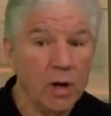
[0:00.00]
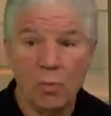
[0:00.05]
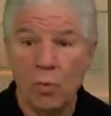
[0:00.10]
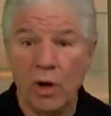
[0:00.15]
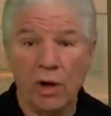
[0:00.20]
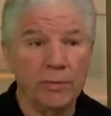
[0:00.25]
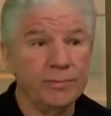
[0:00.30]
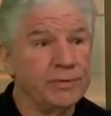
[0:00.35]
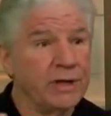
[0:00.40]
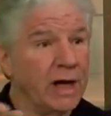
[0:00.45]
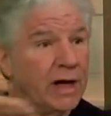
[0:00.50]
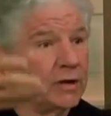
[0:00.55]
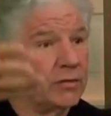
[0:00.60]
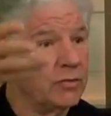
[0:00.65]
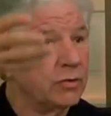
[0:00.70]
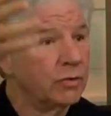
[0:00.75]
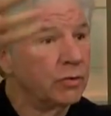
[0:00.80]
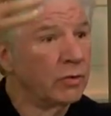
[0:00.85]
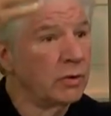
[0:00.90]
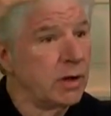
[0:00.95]
Well,
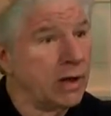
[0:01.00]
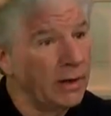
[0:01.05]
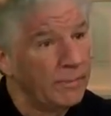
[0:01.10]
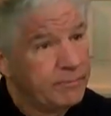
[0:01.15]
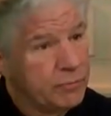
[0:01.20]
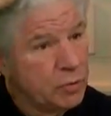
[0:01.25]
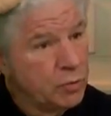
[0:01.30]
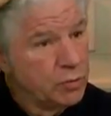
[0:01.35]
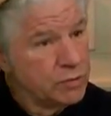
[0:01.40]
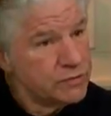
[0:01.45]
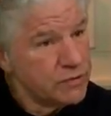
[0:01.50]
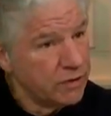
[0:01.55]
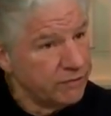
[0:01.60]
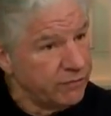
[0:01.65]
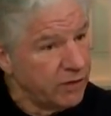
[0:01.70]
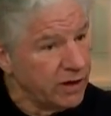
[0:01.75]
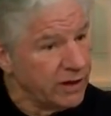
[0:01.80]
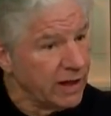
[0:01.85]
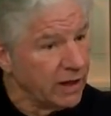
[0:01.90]
Doctor, uh, who is our friend?